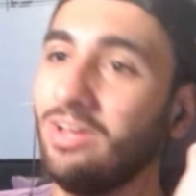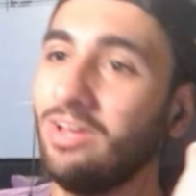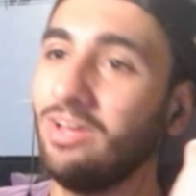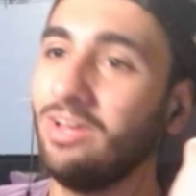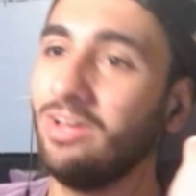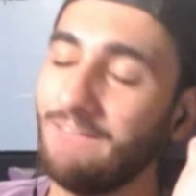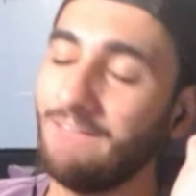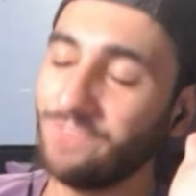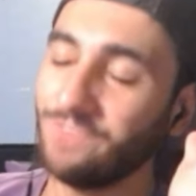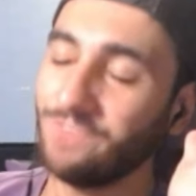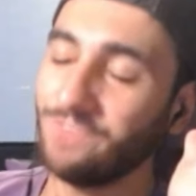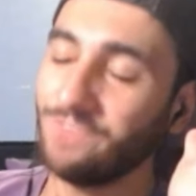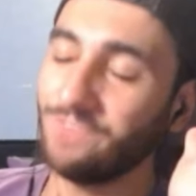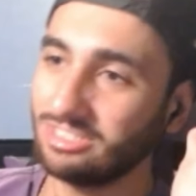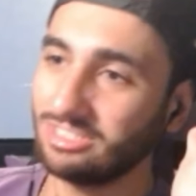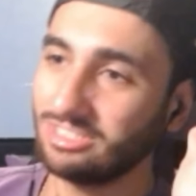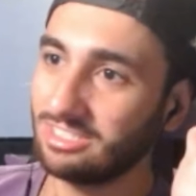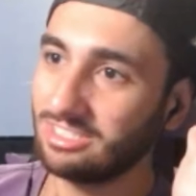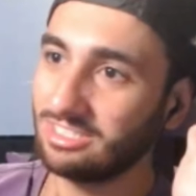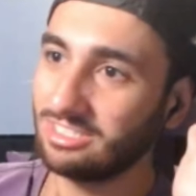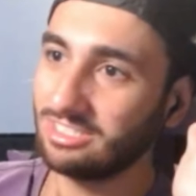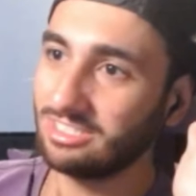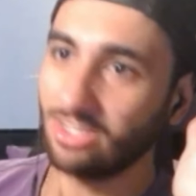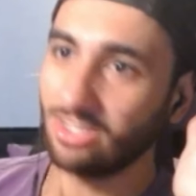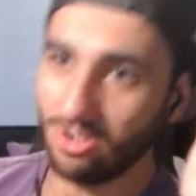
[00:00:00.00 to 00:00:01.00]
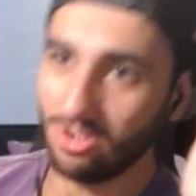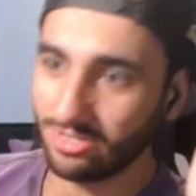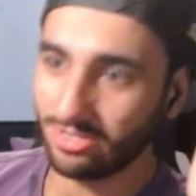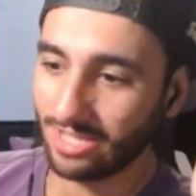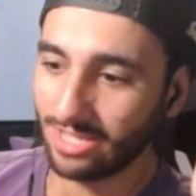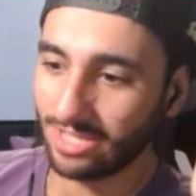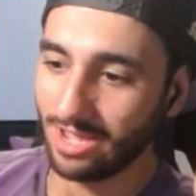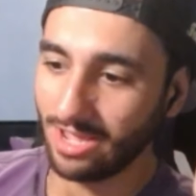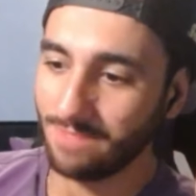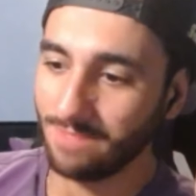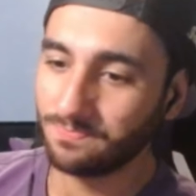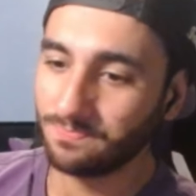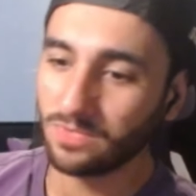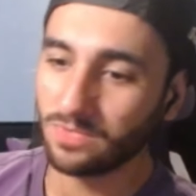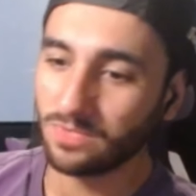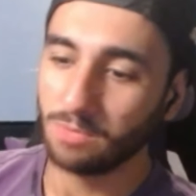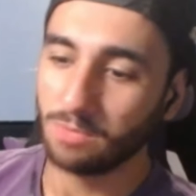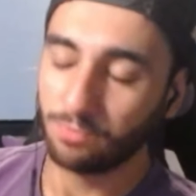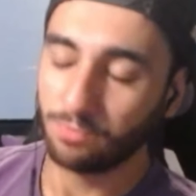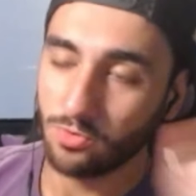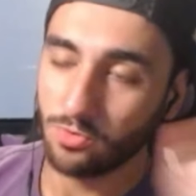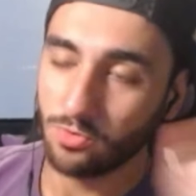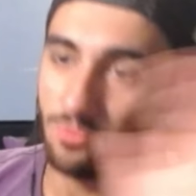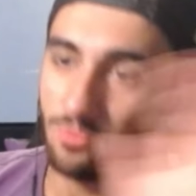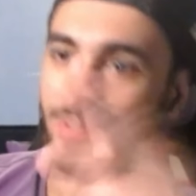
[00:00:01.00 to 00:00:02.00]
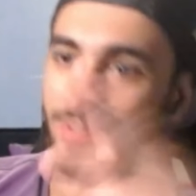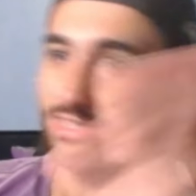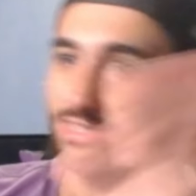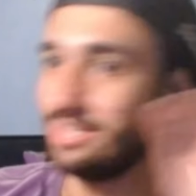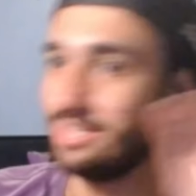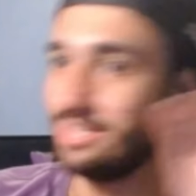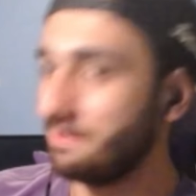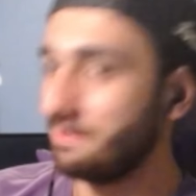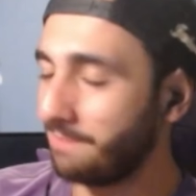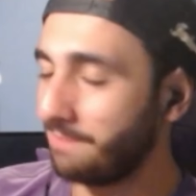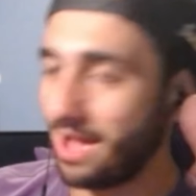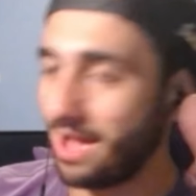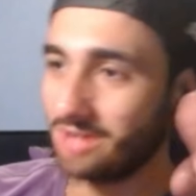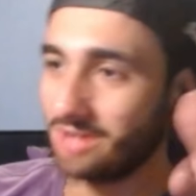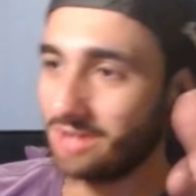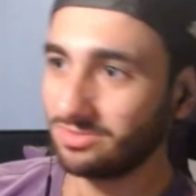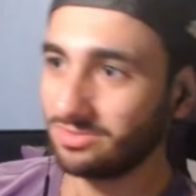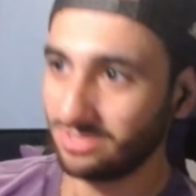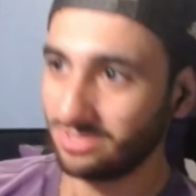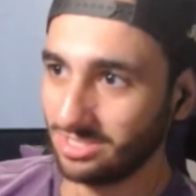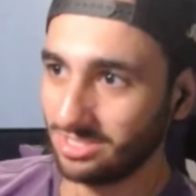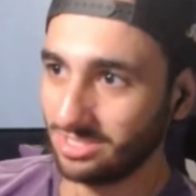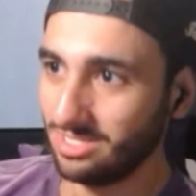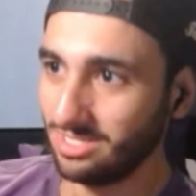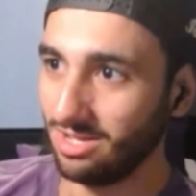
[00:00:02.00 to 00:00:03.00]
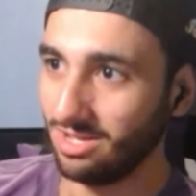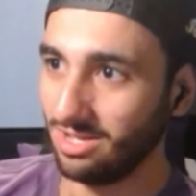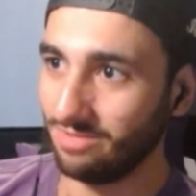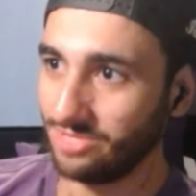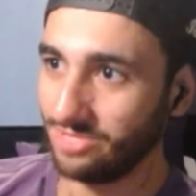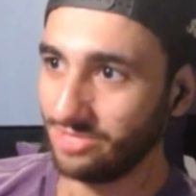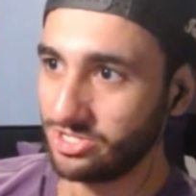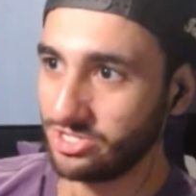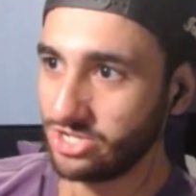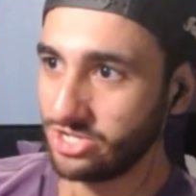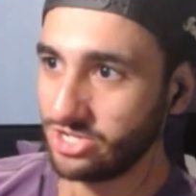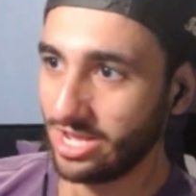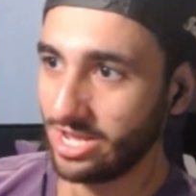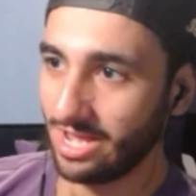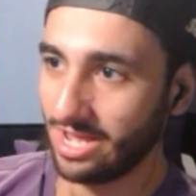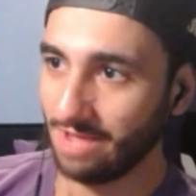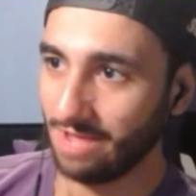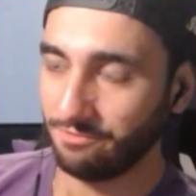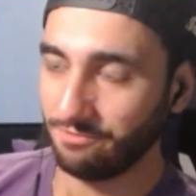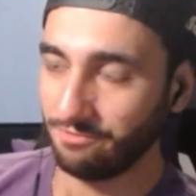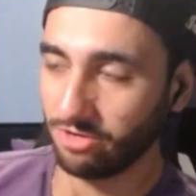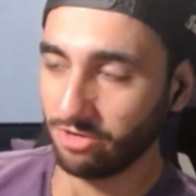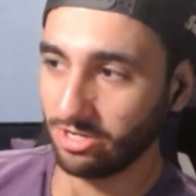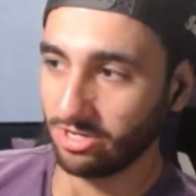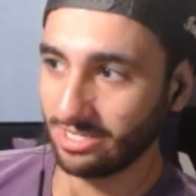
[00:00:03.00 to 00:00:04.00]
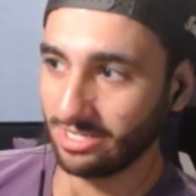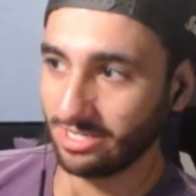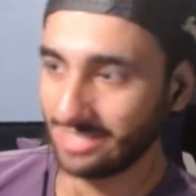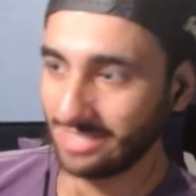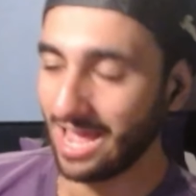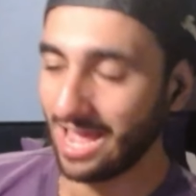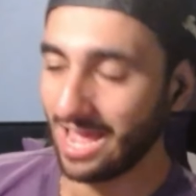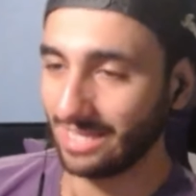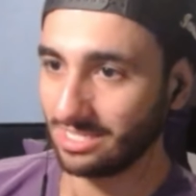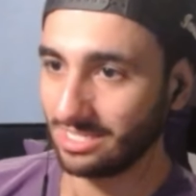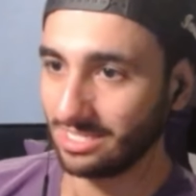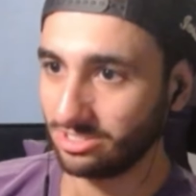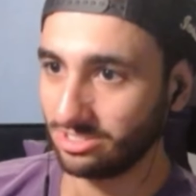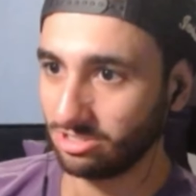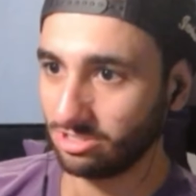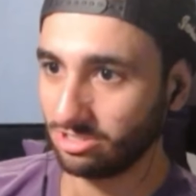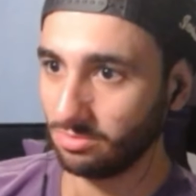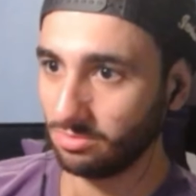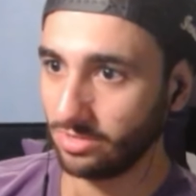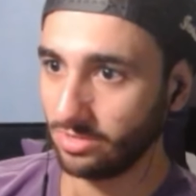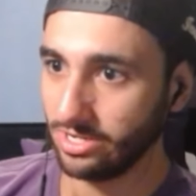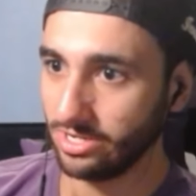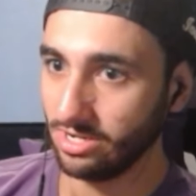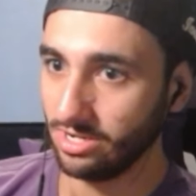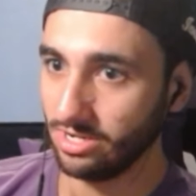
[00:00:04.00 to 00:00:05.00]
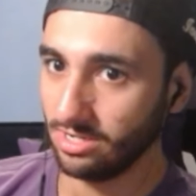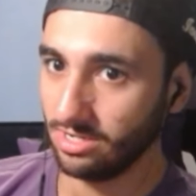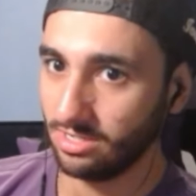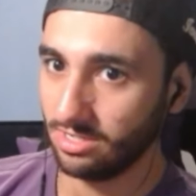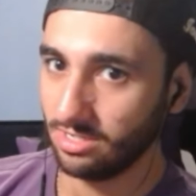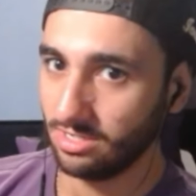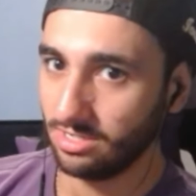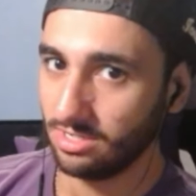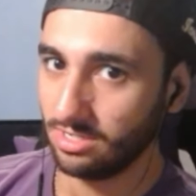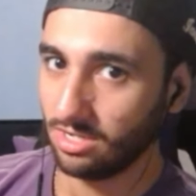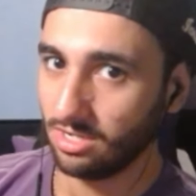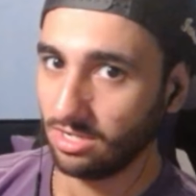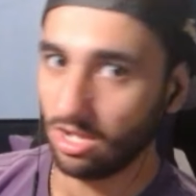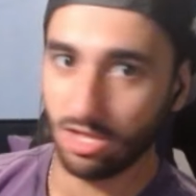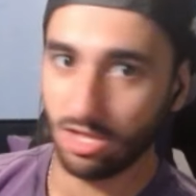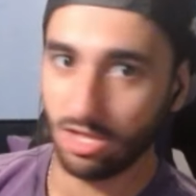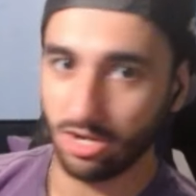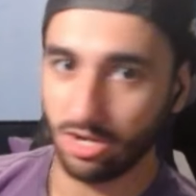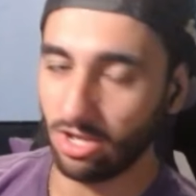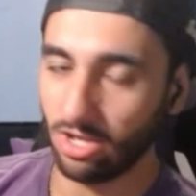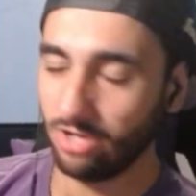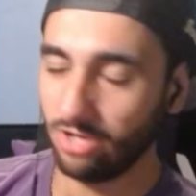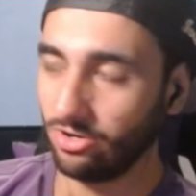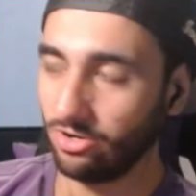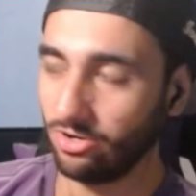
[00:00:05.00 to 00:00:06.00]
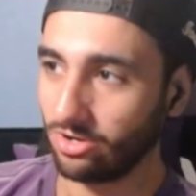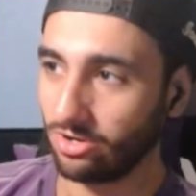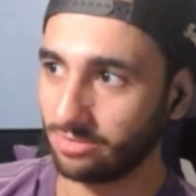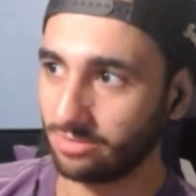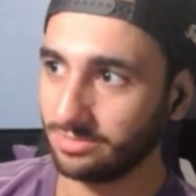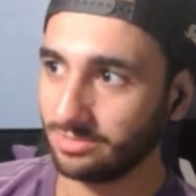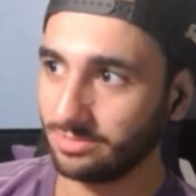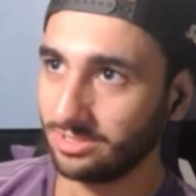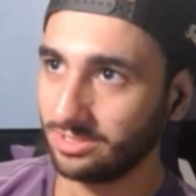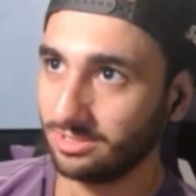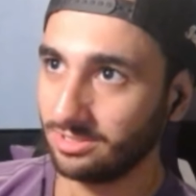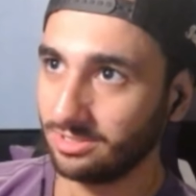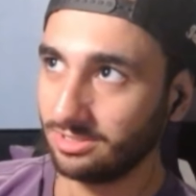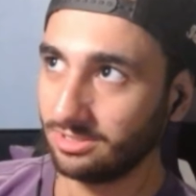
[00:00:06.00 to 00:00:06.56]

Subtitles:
at first it's like, okay, prove like the hypocrisy of the Jedi for attacking someone unarmed.